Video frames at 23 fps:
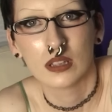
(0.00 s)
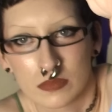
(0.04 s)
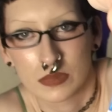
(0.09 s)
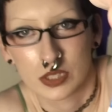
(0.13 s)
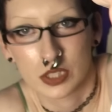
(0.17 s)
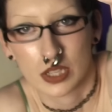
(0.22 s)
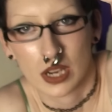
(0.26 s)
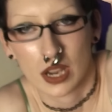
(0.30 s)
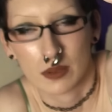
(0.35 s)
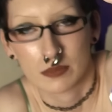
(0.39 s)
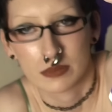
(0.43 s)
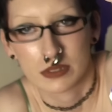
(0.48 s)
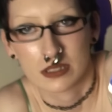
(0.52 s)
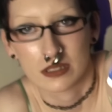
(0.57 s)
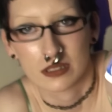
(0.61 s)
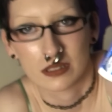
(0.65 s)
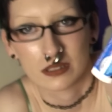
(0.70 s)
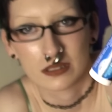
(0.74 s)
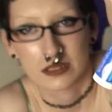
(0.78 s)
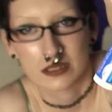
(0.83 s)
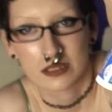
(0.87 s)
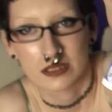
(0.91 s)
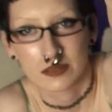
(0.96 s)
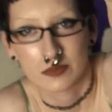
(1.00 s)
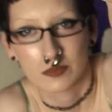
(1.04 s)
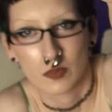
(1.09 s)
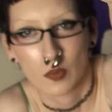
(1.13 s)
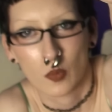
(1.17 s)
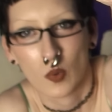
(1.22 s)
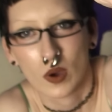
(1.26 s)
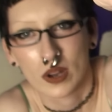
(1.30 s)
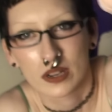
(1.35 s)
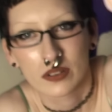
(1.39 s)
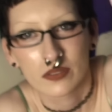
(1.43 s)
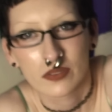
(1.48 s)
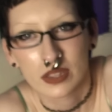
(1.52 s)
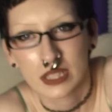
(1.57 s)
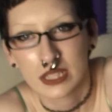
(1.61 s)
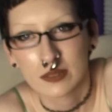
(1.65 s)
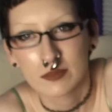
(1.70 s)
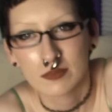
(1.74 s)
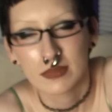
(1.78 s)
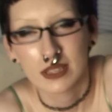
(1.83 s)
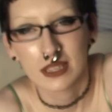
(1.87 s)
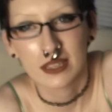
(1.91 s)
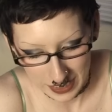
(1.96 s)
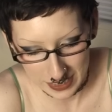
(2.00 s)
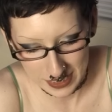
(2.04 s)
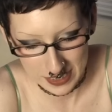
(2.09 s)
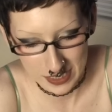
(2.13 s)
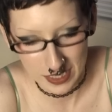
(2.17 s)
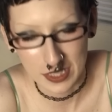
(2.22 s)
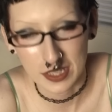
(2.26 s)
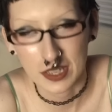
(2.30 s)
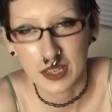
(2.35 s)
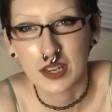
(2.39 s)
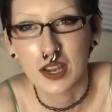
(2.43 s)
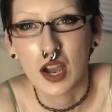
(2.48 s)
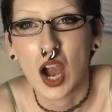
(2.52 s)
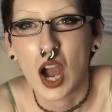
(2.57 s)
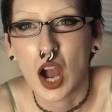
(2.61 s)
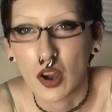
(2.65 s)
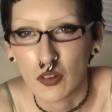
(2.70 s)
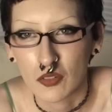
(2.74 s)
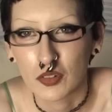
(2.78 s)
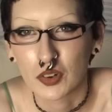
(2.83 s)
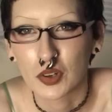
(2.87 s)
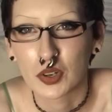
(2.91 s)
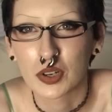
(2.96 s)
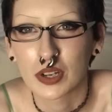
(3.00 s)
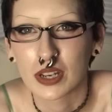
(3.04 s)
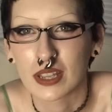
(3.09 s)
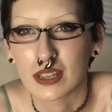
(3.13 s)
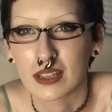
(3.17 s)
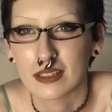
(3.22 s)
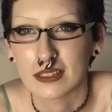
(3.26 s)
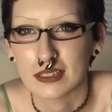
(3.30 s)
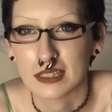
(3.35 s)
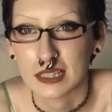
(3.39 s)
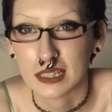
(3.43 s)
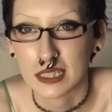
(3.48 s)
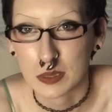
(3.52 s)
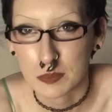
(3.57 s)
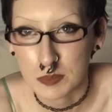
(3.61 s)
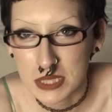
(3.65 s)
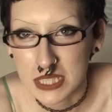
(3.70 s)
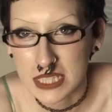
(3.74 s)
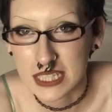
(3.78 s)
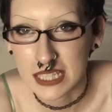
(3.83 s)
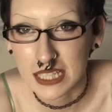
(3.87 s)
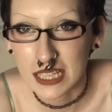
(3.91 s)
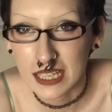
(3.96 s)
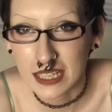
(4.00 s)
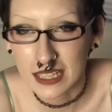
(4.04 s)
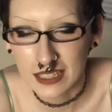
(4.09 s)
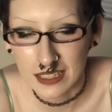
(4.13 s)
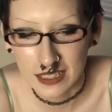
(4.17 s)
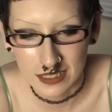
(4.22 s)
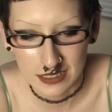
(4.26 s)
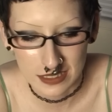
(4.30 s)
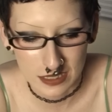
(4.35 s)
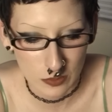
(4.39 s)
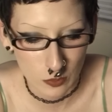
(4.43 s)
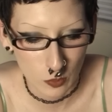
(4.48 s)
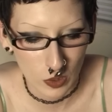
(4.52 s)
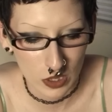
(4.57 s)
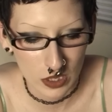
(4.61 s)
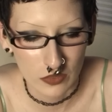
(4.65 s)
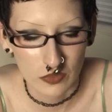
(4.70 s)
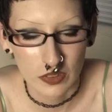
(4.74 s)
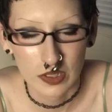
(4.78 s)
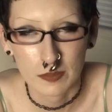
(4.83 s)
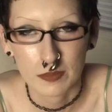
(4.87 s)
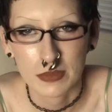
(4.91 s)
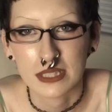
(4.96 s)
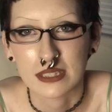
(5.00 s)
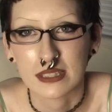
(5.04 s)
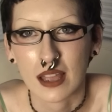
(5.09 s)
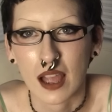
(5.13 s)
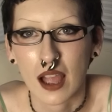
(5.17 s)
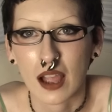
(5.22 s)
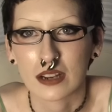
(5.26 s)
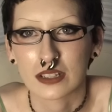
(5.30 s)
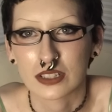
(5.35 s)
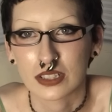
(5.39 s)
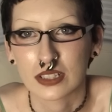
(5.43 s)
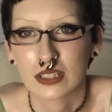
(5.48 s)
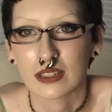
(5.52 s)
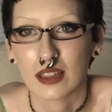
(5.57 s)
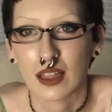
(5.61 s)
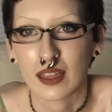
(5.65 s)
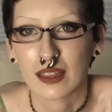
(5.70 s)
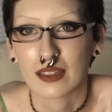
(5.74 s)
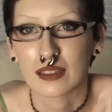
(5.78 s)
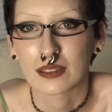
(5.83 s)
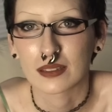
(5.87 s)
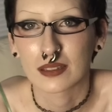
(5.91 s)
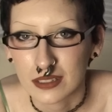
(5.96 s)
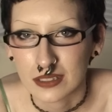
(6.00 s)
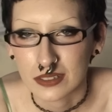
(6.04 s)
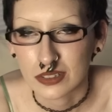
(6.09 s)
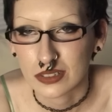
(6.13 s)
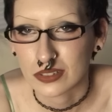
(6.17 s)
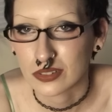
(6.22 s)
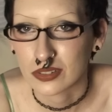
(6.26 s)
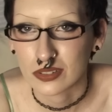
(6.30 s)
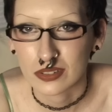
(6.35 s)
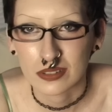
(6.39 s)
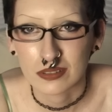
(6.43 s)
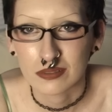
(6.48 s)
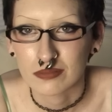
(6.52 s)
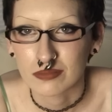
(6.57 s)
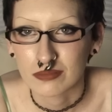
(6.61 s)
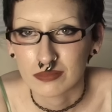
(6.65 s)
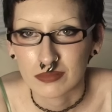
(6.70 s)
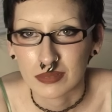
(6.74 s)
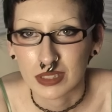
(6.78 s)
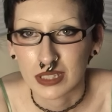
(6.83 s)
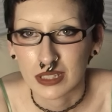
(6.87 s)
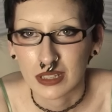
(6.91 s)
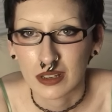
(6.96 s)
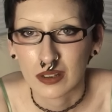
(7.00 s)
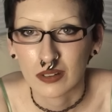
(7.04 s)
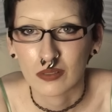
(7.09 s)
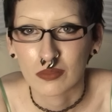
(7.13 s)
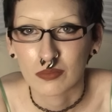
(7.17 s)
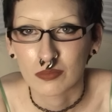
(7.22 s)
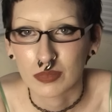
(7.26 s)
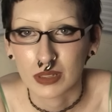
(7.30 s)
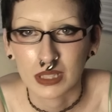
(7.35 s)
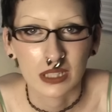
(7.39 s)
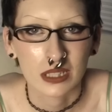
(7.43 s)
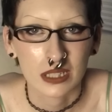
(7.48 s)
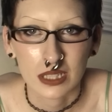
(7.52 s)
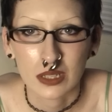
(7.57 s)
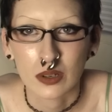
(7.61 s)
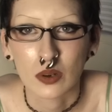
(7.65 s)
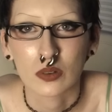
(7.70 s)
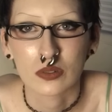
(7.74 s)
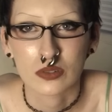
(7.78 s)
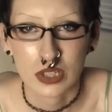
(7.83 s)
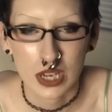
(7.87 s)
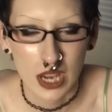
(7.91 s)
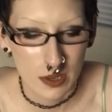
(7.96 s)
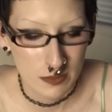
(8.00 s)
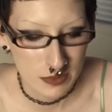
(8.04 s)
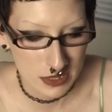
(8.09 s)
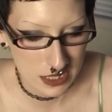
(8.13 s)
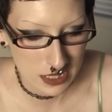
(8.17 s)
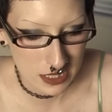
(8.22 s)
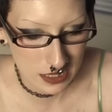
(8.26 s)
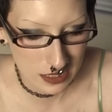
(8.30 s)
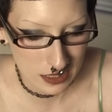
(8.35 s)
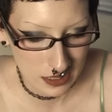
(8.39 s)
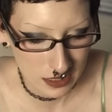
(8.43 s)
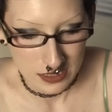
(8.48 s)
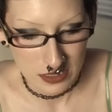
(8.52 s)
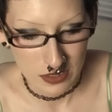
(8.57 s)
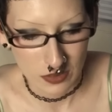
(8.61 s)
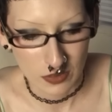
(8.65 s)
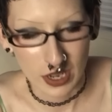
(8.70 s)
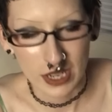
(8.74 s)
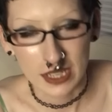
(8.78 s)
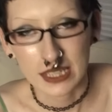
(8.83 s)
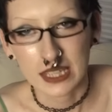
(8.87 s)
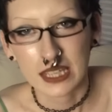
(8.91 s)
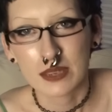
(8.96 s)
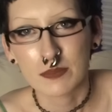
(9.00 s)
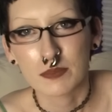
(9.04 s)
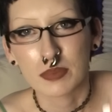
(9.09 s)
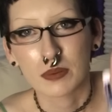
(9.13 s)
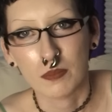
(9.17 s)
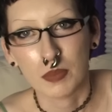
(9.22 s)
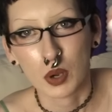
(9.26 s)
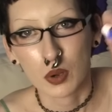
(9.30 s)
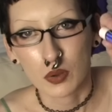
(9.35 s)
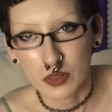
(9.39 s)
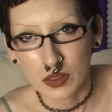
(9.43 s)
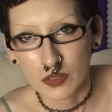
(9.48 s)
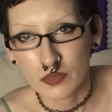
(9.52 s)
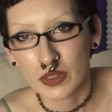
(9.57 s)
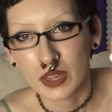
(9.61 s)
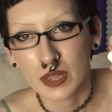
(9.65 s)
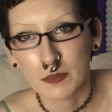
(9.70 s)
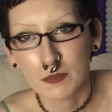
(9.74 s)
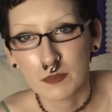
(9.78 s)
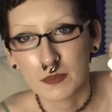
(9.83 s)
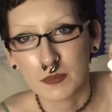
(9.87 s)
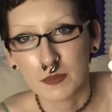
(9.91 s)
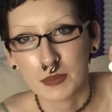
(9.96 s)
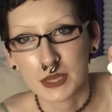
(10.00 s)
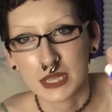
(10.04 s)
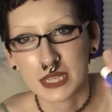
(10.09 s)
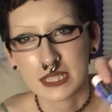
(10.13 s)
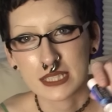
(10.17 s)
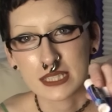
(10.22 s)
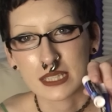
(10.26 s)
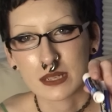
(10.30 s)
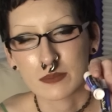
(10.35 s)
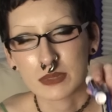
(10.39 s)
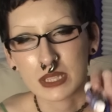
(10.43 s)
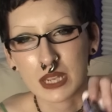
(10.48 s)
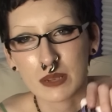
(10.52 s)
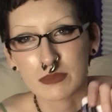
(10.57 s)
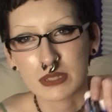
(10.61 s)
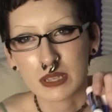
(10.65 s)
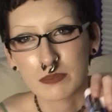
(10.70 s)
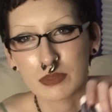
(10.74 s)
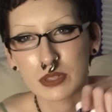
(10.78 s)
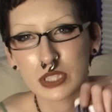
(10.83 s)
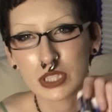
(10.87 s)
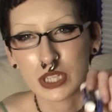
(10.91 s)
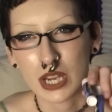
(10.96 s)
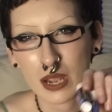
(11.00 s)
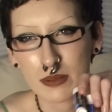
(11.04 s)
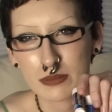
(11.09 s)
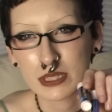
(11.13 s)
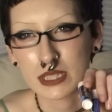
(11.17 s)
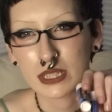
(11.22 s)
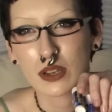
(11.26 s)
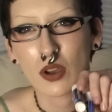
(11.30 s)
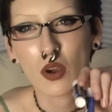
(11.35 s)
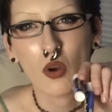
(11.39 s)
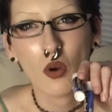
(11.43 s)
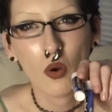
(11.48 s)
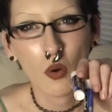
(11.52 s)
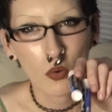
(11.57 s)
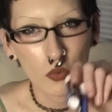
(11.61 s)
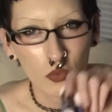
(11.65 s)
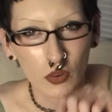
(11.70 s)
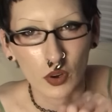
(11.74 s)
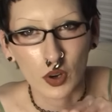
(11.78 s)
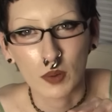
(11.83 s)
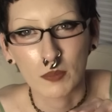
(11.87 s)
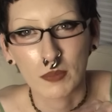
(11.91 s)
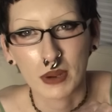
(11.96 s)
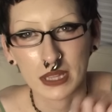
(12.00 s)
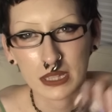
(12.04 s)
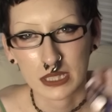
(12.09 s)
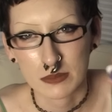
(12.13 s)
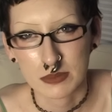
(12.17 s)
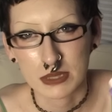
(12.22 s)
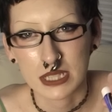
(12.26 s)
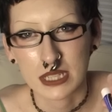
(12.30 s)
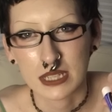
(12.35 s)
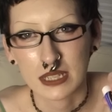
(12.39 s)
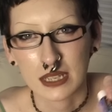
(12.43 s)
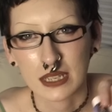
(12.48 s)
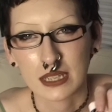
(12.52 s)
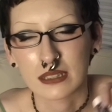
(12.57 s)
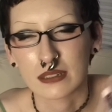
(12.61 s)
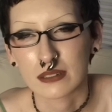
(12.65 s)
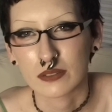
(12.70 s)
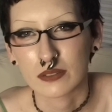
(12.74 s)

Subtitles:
chapsticks. One of them is like covered in lipstick, and then one of them is actually like just, you know, clean old chapstick. So I keep both of them because sometimes I put chapstick over my lipstick, and